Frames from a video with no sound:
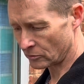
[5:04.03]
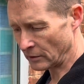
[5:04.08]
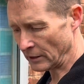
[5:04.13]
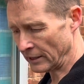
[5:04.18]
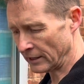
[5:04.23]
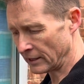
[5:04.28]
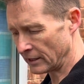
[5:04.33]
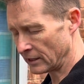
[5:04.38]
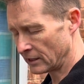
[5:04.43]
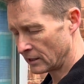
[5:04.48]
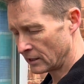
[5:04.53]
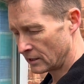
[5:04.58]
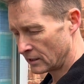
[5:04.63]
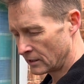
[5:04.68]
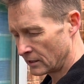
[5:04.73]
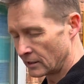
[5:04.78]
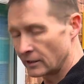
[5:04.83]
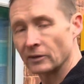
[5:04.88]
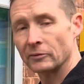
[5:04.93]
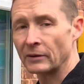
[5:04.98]
where
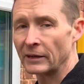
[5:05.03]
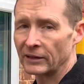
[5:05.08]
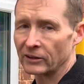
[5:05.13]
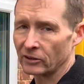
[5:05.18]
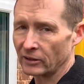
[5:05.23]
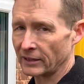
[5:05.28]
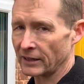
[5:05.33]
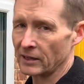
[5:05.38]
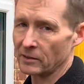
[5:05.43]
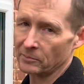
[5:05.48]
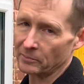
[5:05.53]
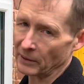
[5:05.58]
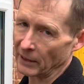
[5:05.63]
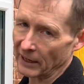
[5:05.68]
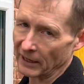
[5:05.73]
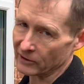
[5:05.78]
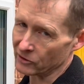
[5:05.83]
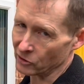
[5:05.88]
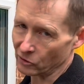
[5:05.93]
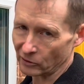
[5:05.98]
you ain't going to get
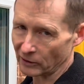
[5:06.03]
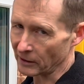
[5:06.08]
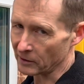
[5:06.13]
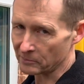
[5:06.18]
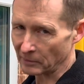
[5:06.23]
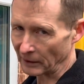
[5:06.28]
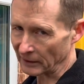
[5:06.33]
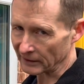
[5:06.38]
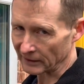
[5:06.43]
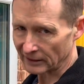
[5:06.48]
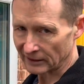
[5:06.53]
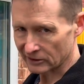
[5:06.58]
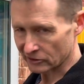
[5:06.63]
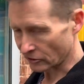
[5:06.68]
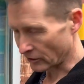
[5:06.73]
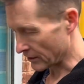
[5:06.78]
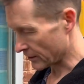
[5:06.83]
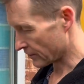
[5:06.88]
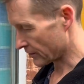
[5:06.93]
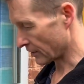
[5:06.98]
behind your little balconies
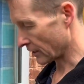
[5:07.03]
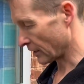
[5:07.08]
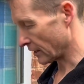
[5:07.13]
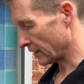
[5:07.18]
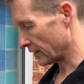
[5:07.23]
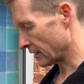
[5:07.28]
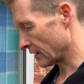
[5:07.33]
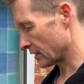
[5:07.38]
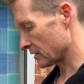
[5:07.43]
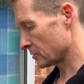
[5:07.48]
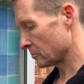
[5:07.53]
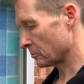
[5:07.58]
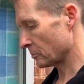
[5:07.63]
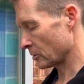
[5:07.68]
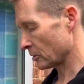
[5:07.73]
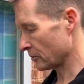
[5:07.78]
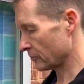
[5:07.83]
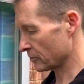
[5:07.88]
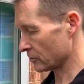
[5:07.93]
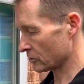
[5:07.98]
or anything like that.
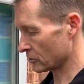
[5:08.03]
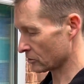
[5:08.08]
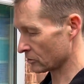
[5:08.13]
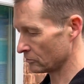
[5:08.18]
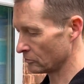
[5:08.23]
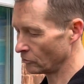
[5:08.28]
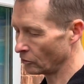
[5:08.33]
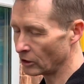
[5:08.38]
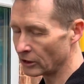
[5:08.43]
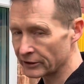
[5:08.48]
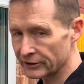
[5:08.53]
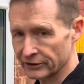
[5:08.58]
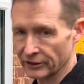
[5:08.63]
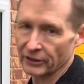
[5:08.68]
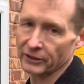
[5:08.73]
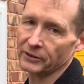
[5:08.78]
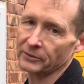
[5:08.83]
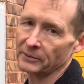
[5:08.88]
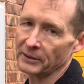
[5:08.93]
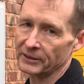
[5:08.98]
But if there's some really
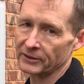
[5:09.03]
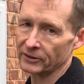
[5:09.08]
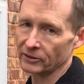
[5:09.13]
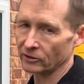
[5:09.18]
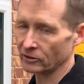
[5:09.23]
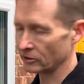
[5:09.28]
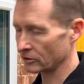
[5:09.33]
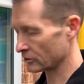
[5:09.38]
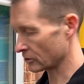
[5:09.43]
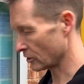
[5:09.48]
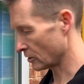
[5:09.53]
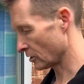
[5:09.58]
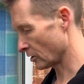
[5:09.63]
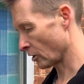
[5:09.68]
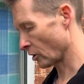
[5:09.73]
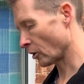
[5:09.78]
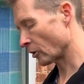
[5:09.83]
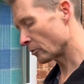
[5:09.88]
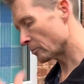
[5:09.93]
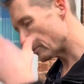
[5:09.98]
dirty windows or
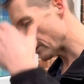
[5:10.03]
long